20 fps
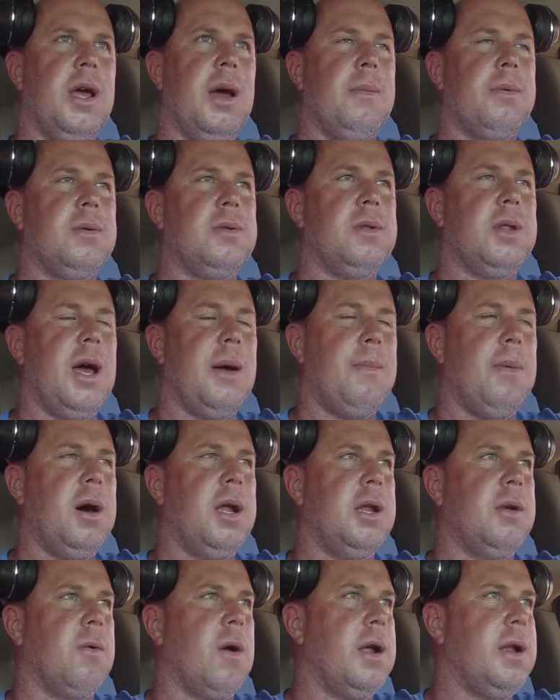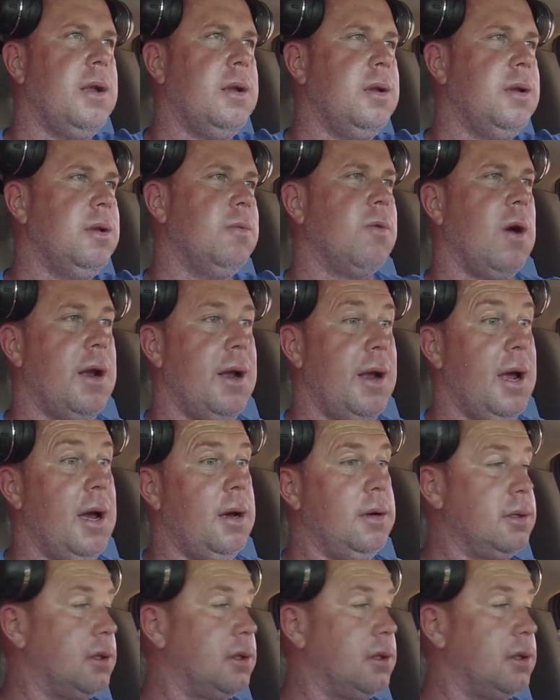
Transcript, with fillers: that that money right right now.